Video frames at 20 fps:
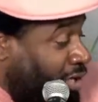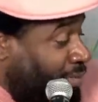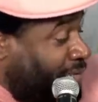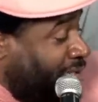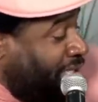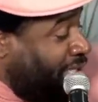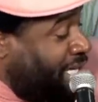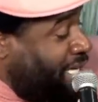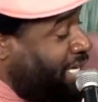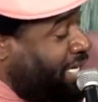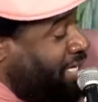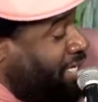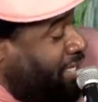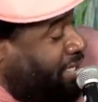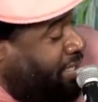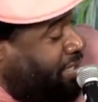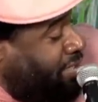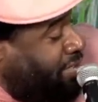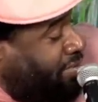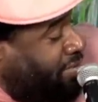All I'm
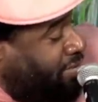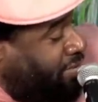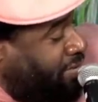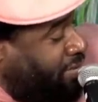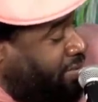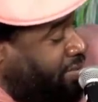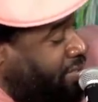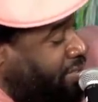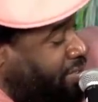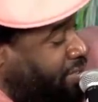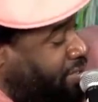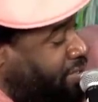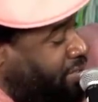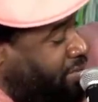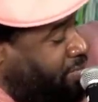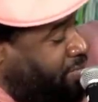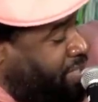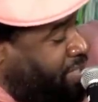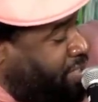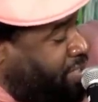saying is,
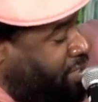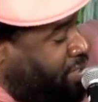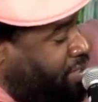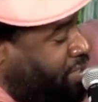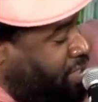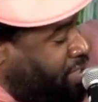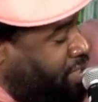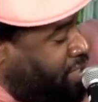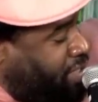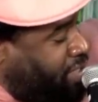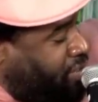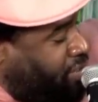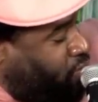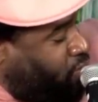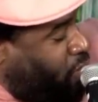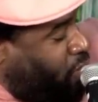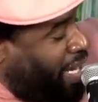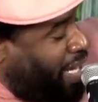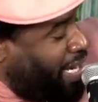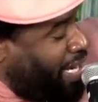bitches, it's,
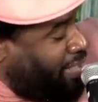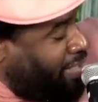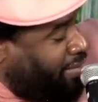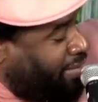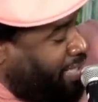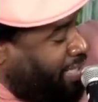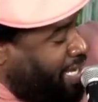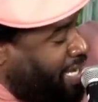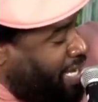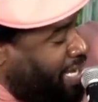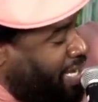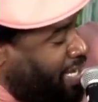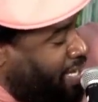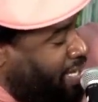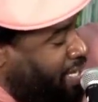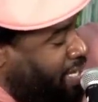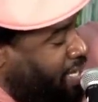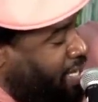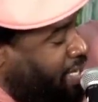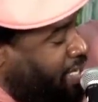it's wet
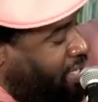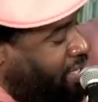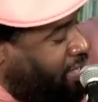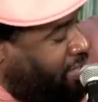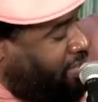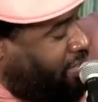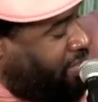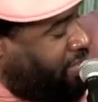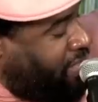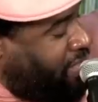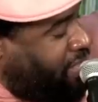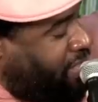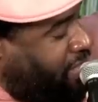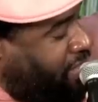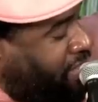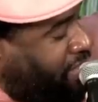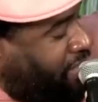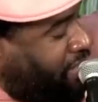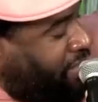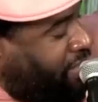outside. Thank you, out
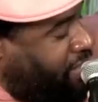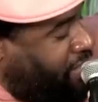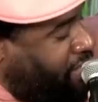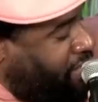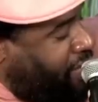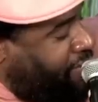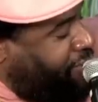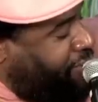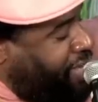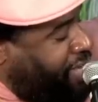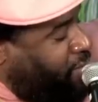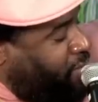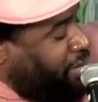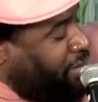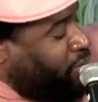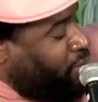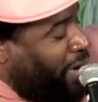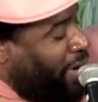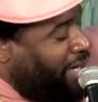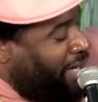Tony Crane. Her
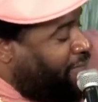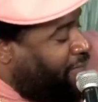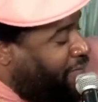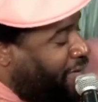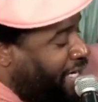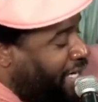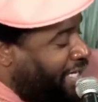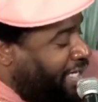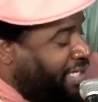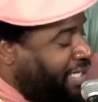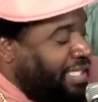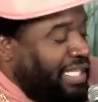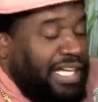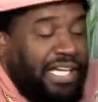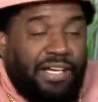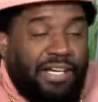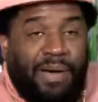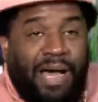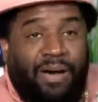feet was wet in front of the